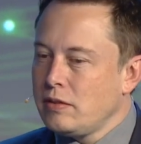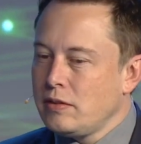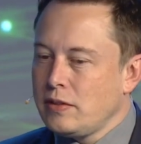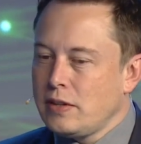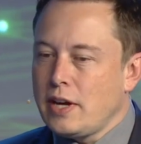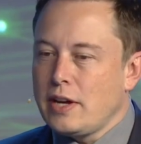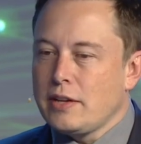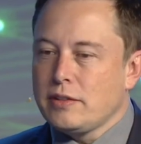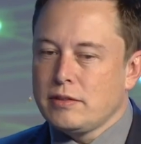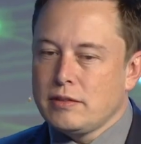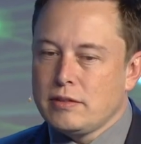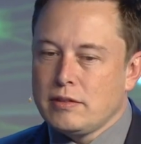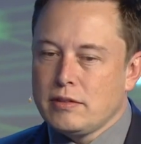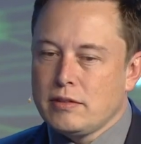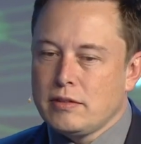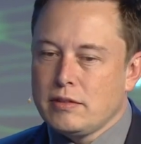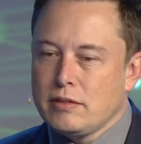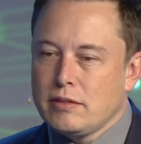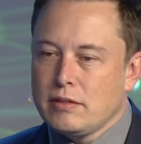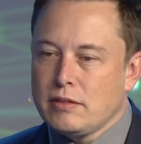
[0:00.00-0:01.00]
Now you've
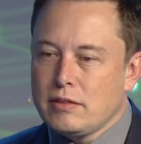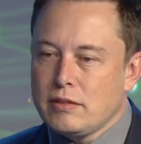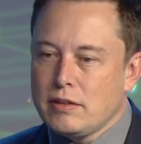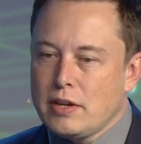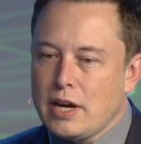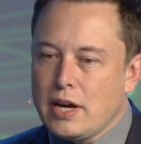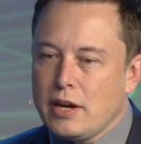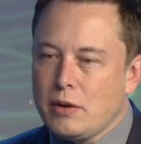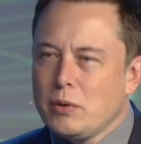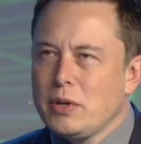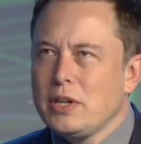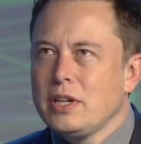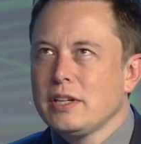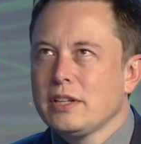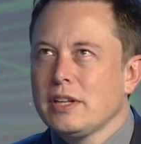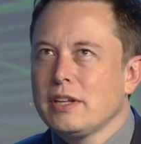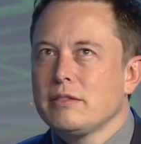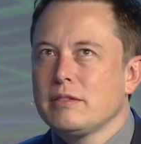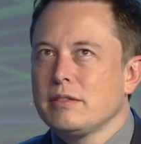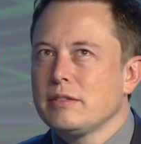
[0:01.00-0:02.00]
already
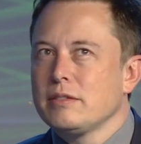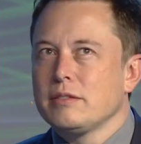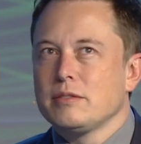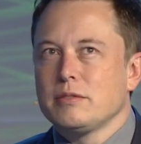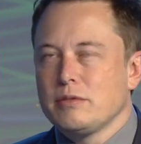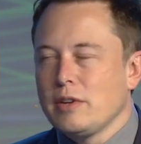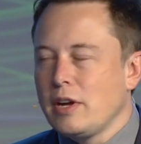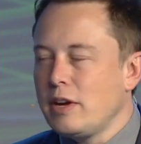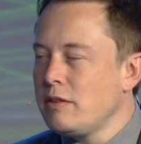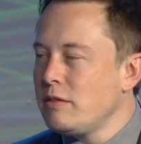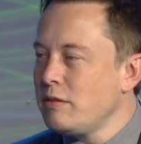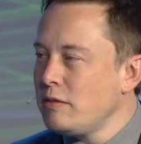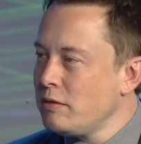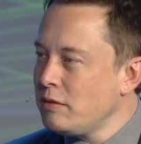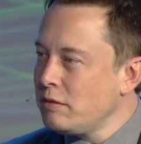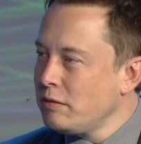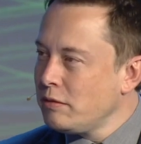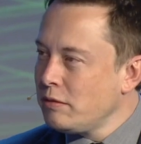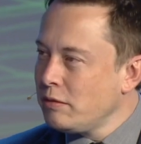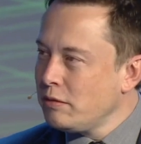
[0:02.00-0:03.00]
been able to put
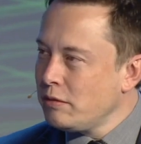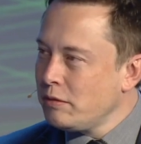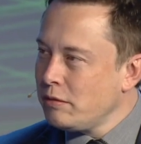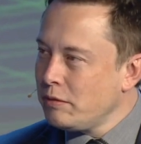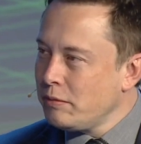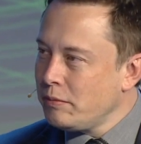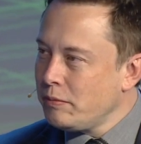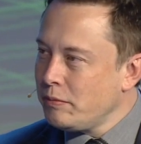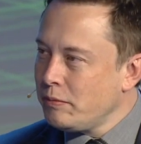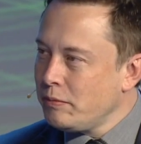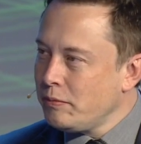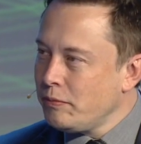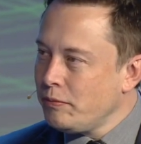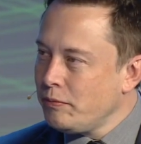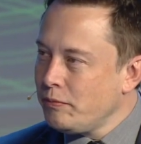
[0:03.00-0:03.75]
a number of